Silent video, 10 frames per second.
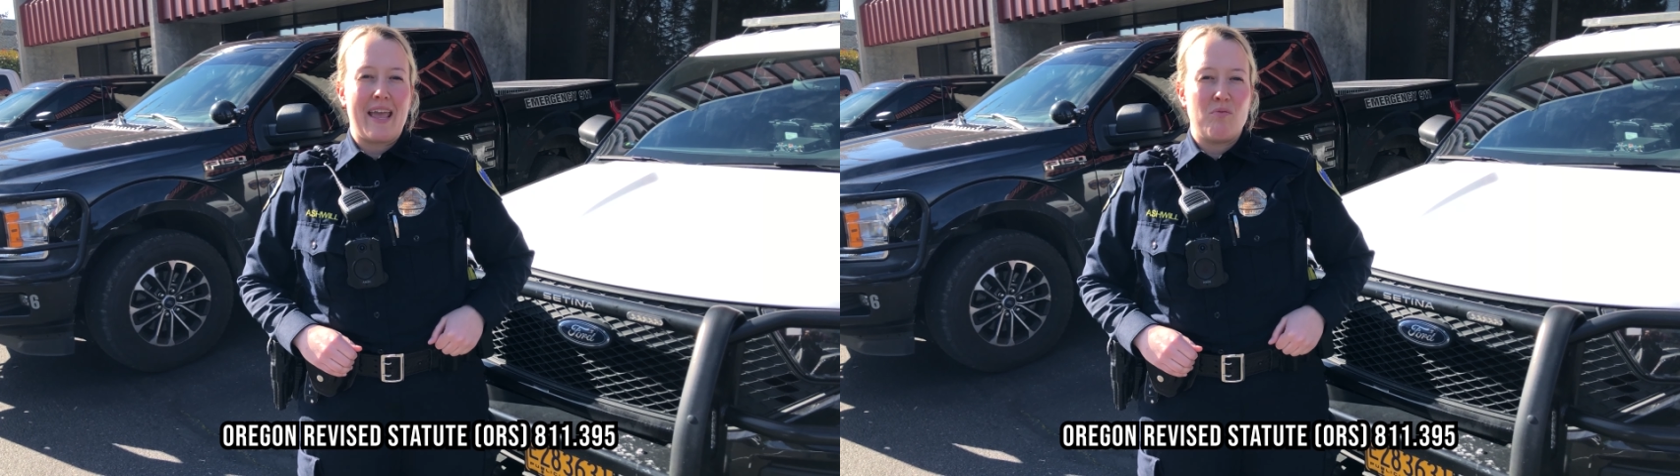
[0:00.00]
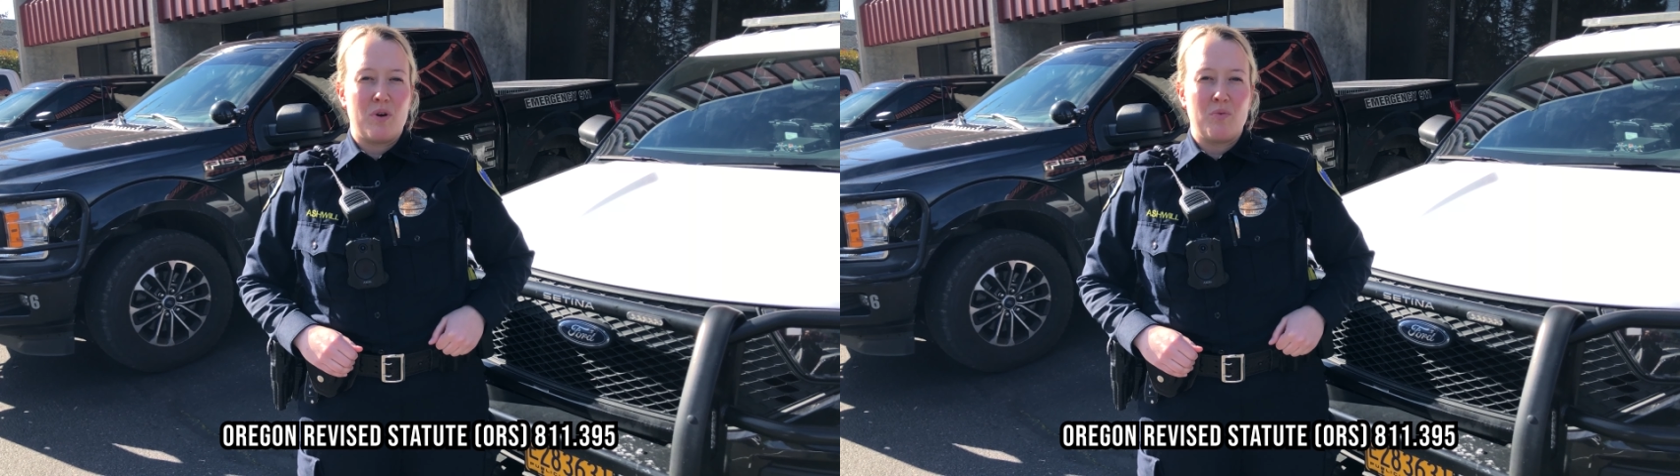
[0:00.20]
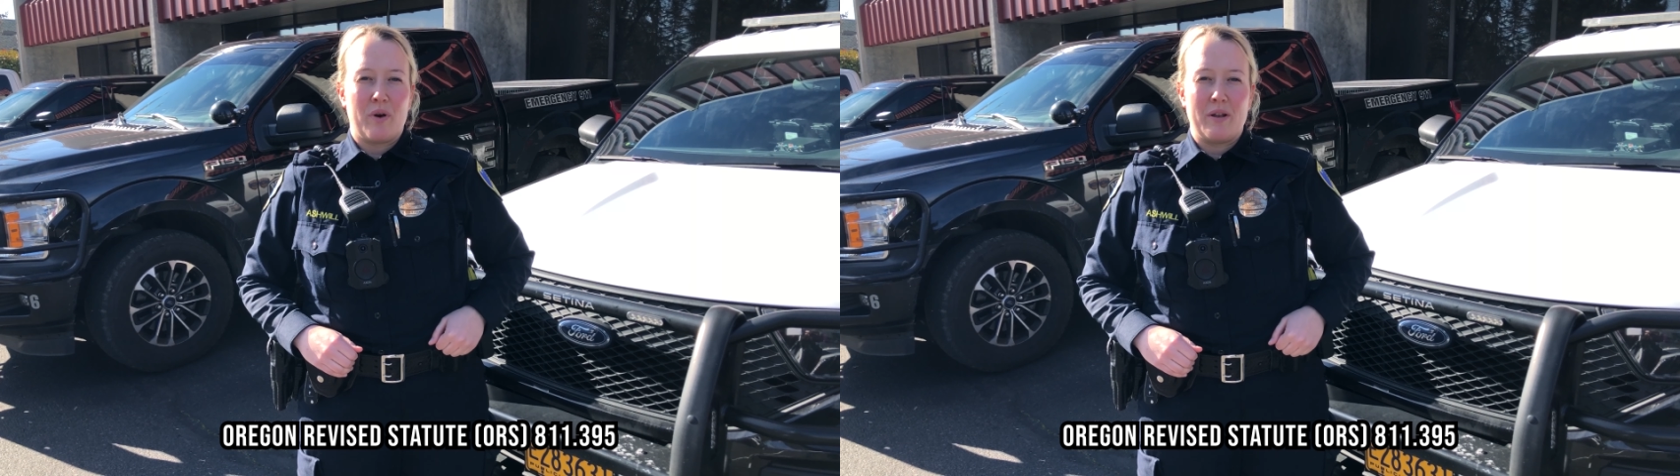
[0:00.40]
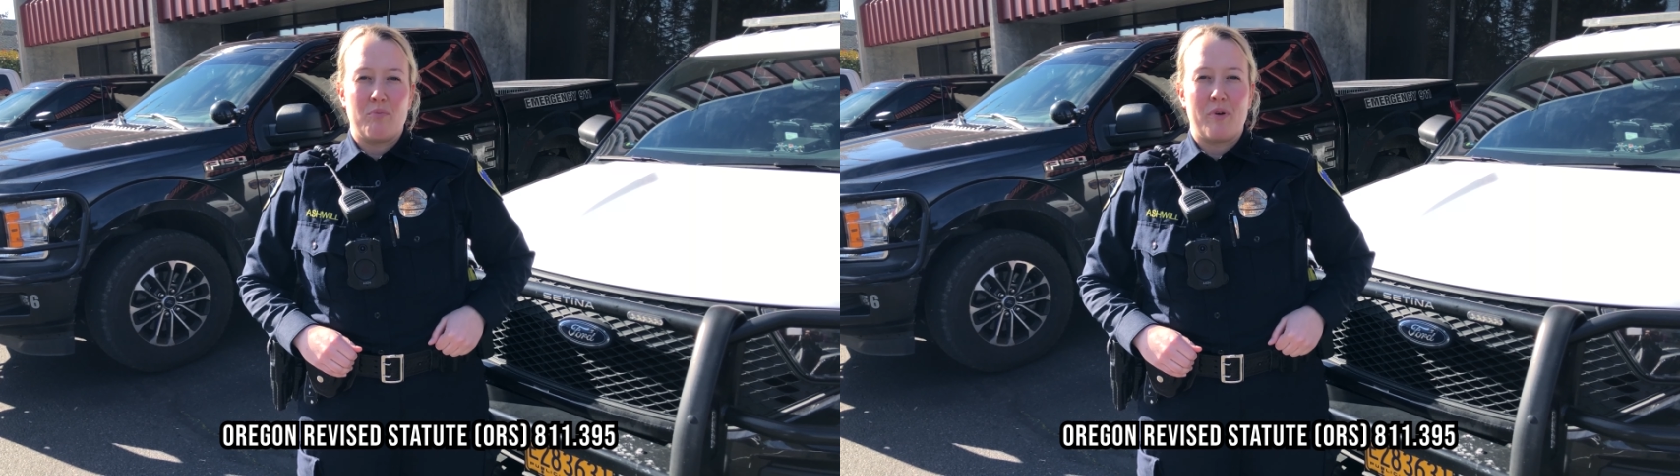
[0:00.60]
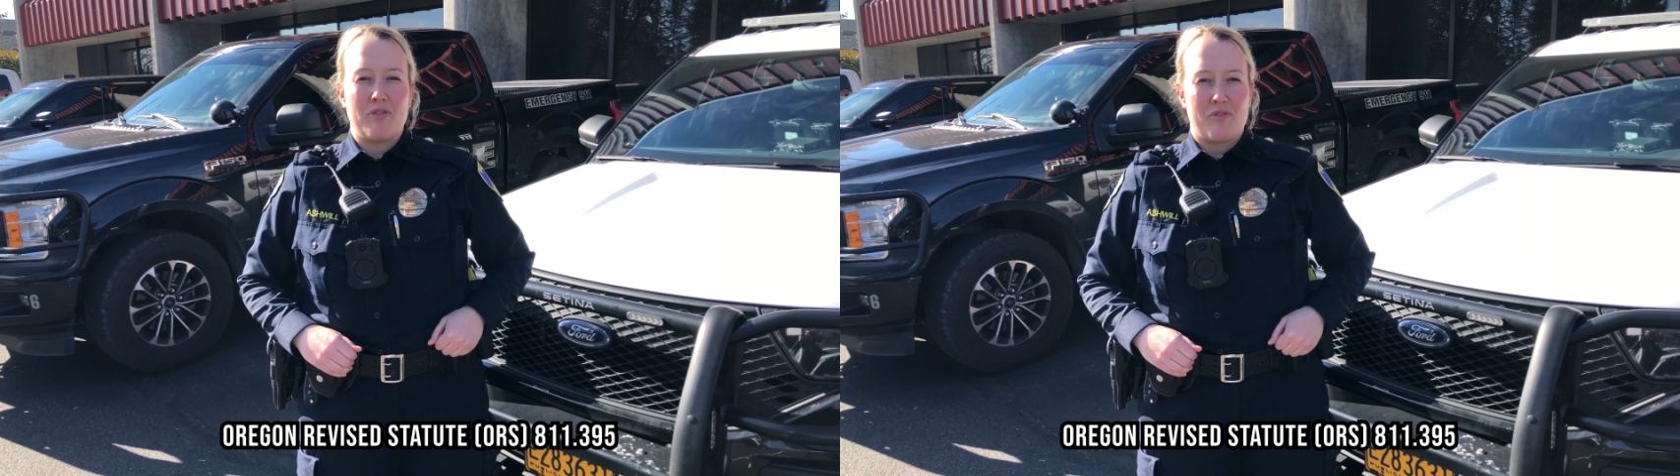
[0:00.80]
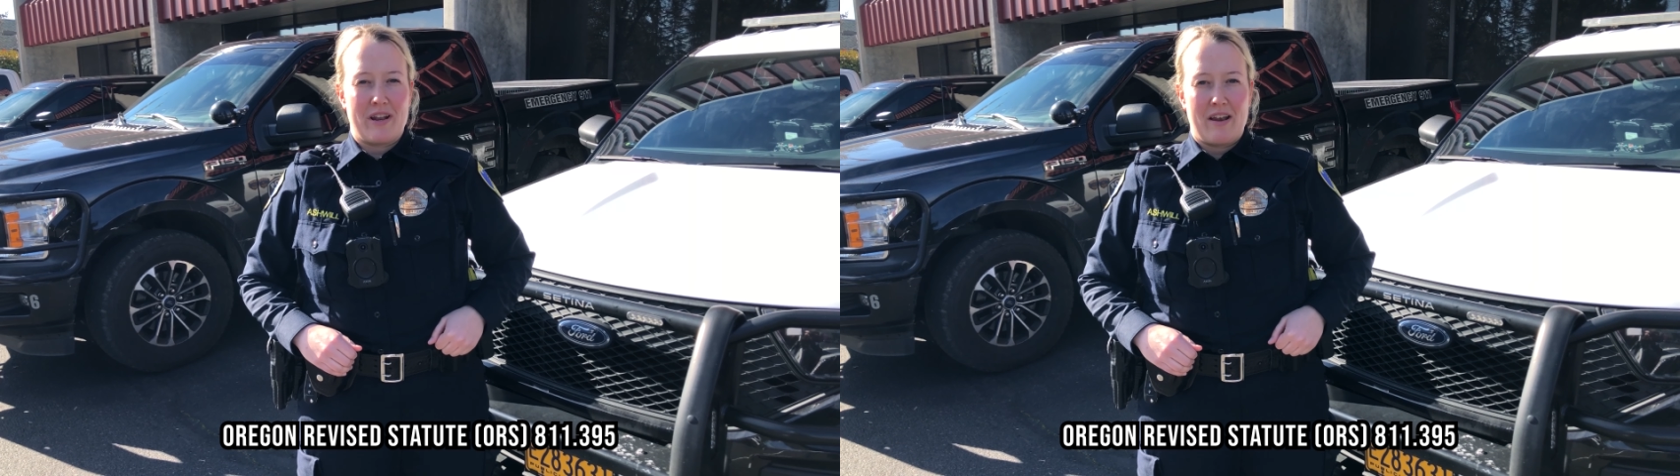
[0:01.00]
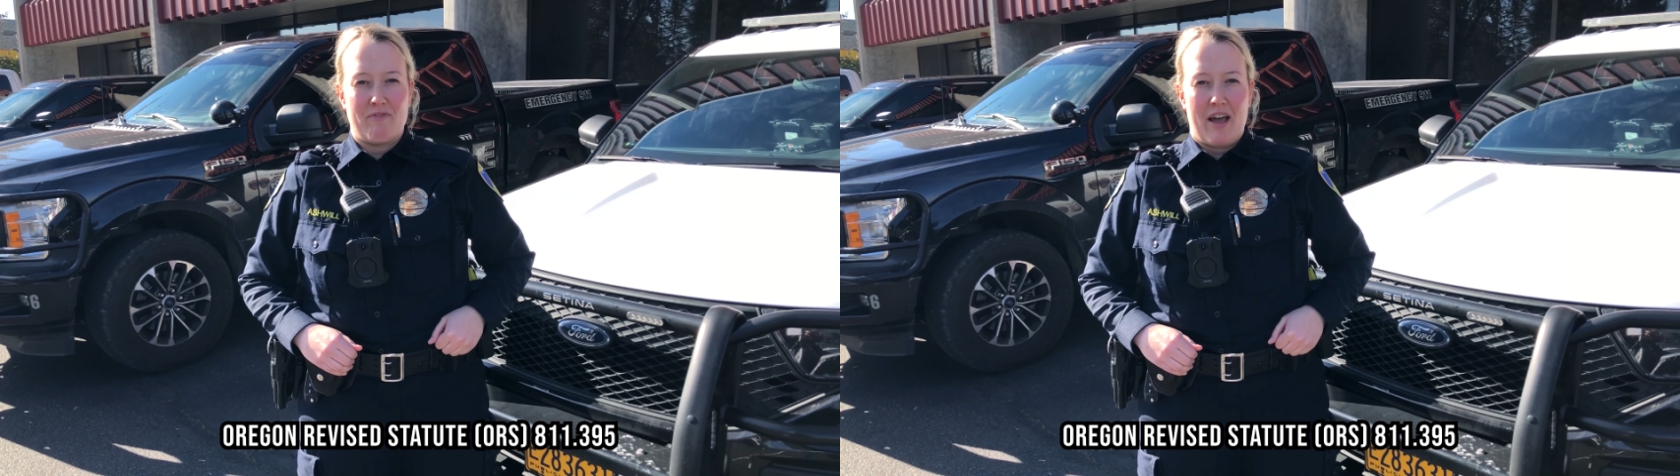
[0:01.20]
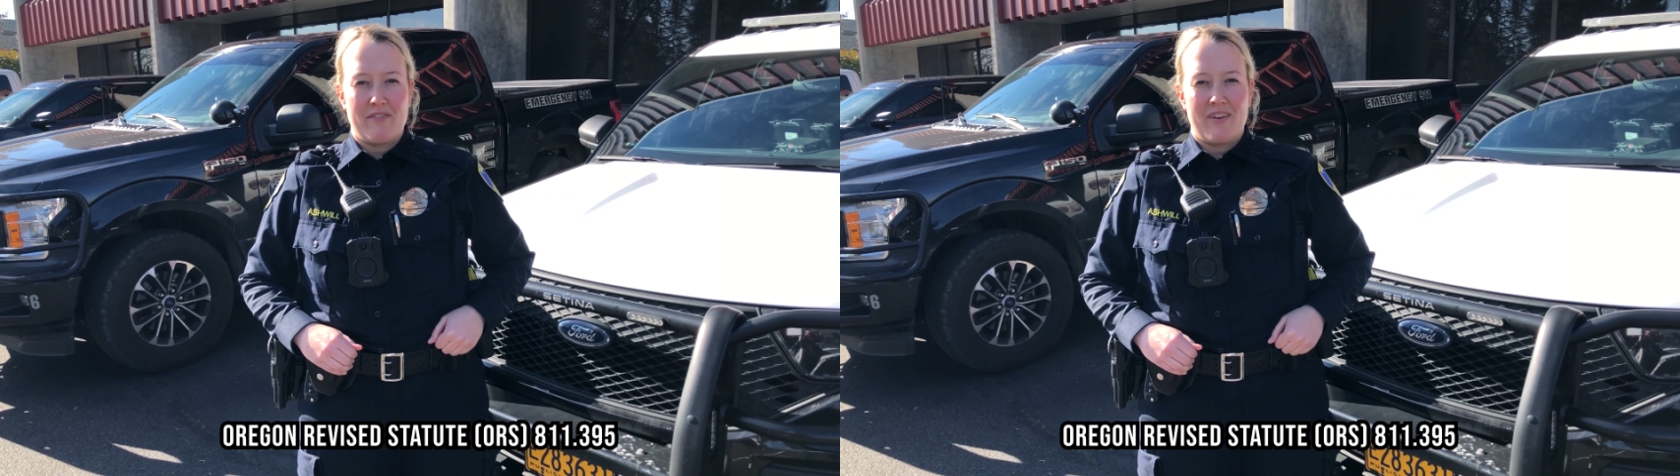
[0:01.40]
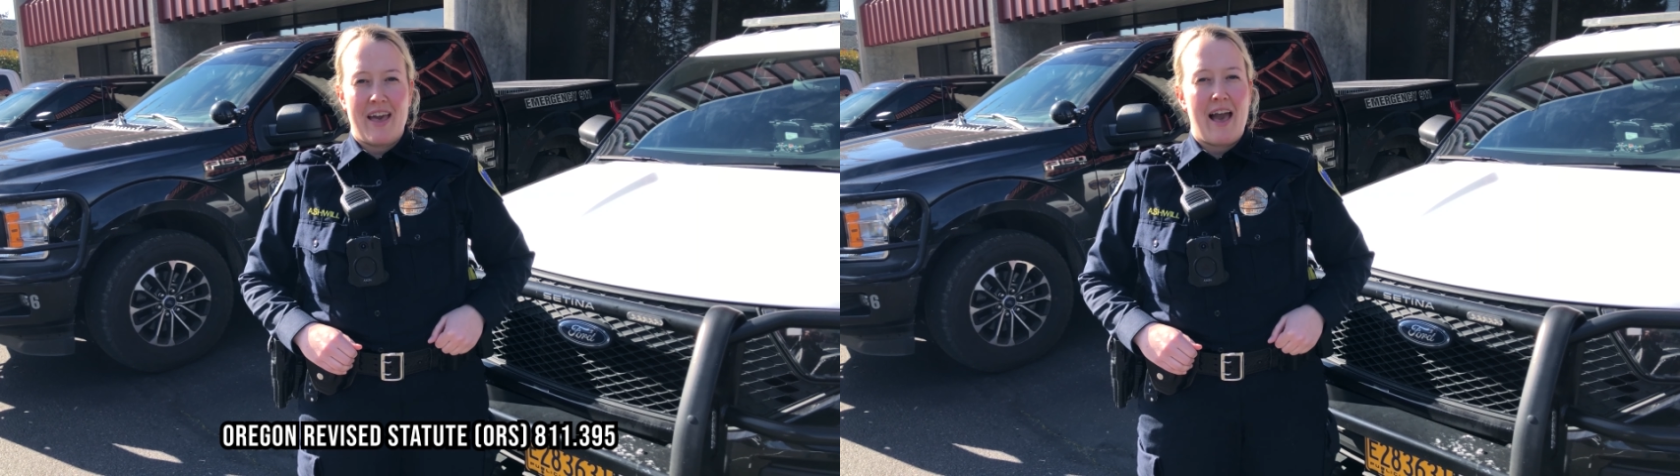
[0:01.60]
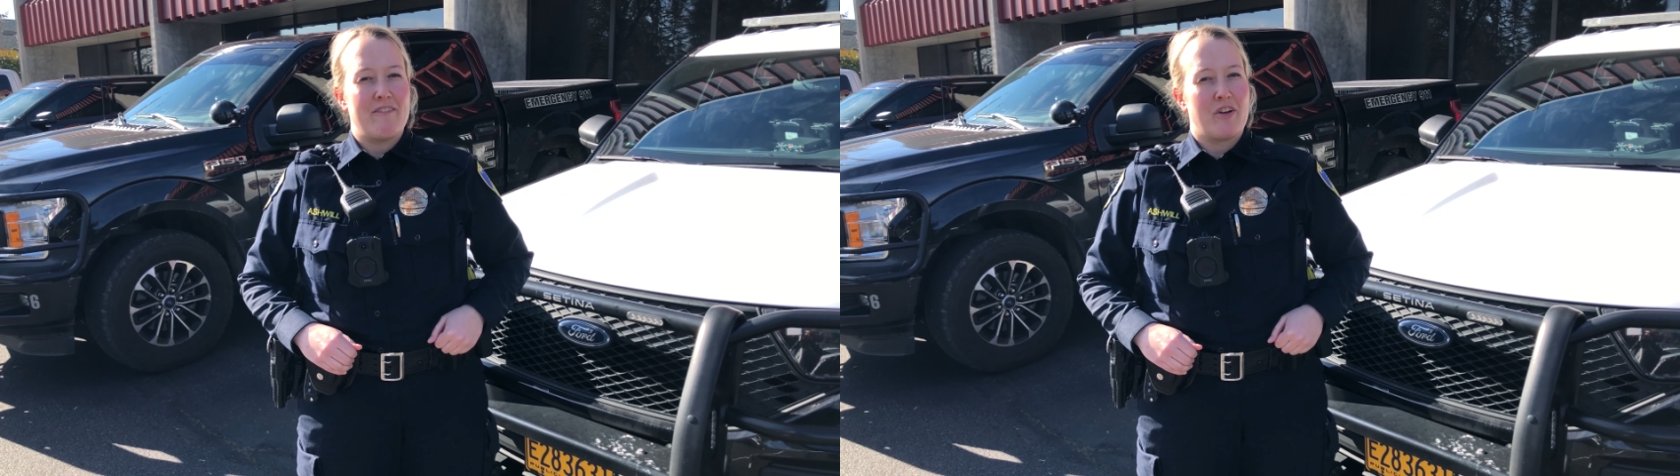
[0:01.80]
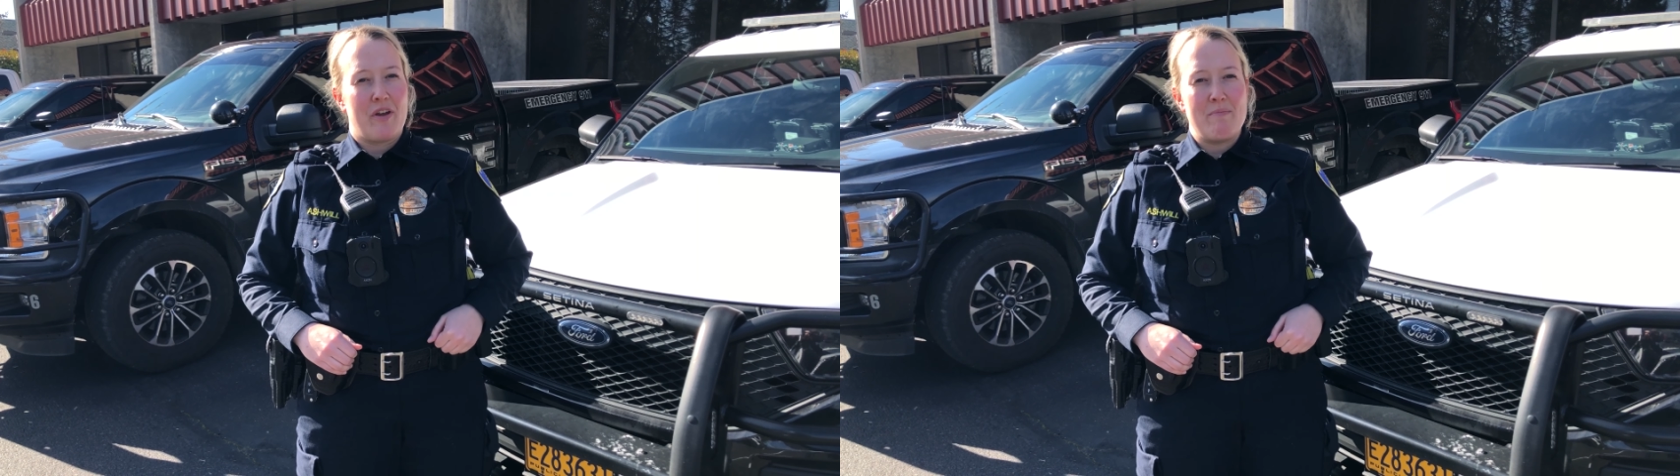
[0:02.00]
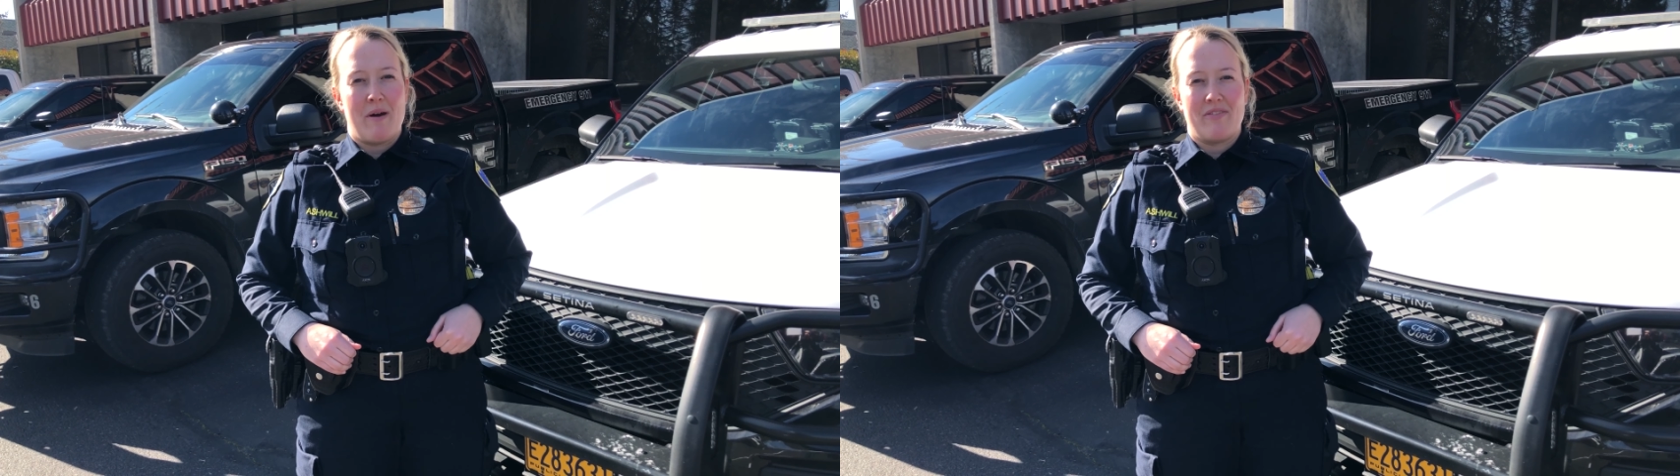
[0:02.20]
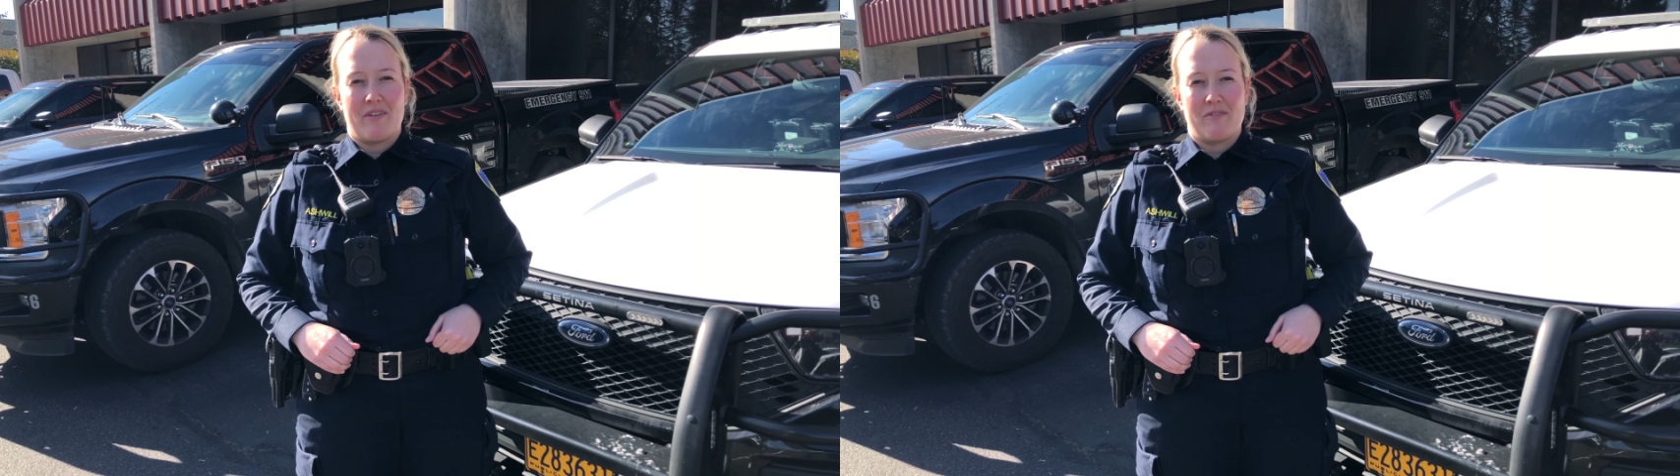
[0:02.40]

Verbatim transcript: 811.395. Have a great month,